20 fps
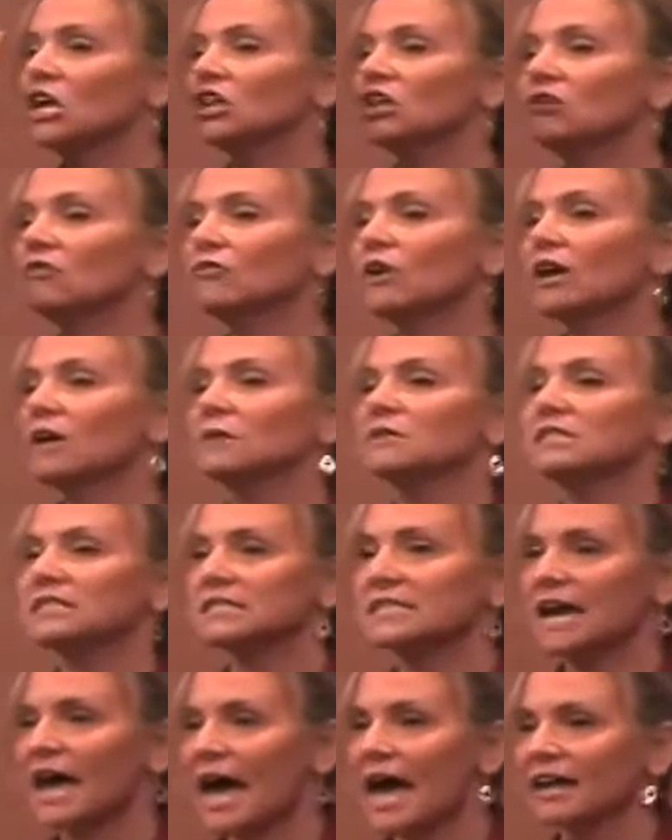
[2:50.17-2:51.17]
You've got to
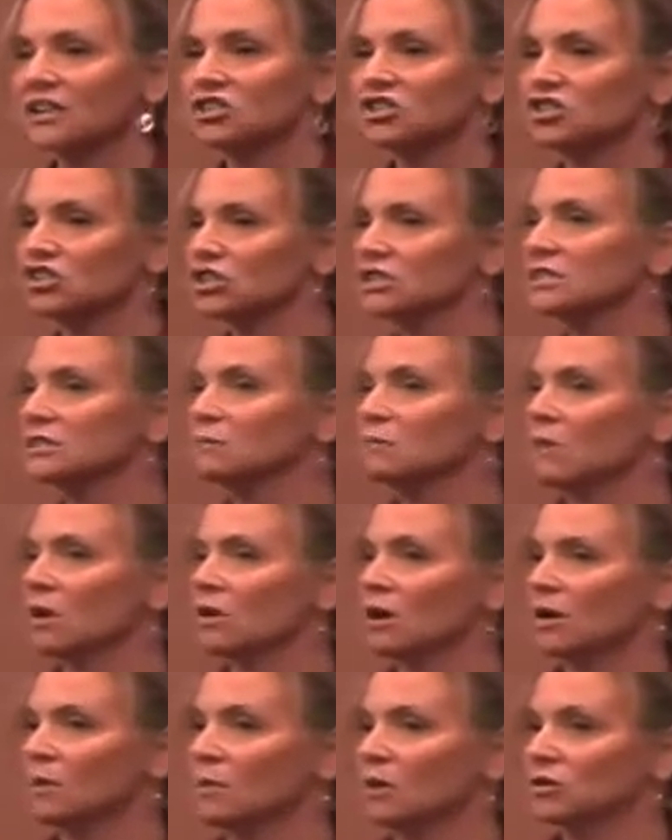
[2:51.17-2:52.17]
detach just
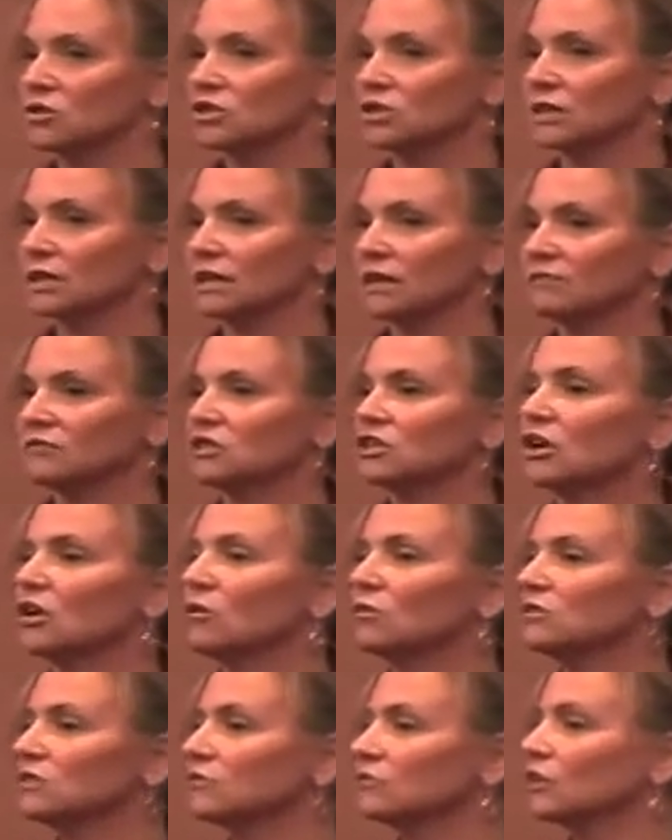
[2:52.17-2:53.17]
emotionally enough
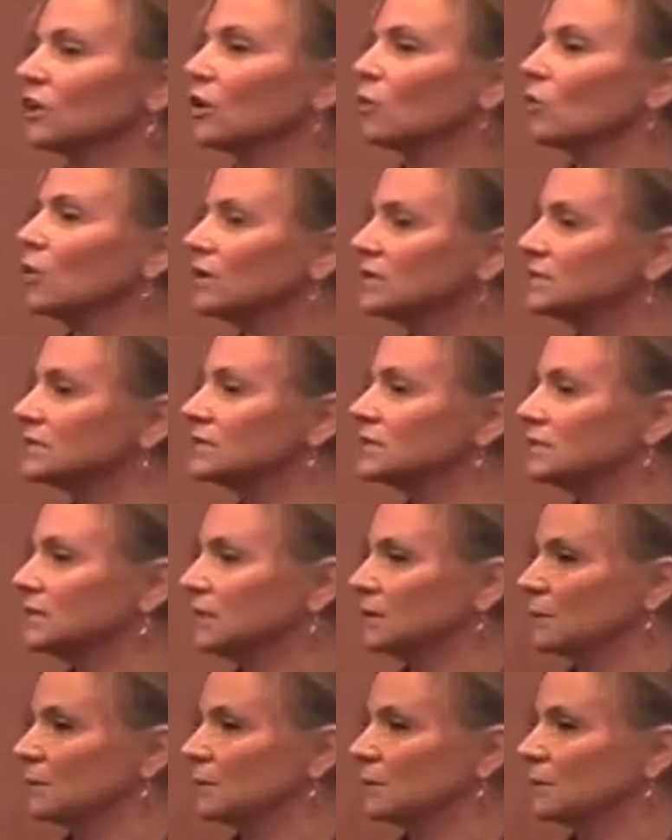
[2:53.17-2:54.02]
to figure out what is the scene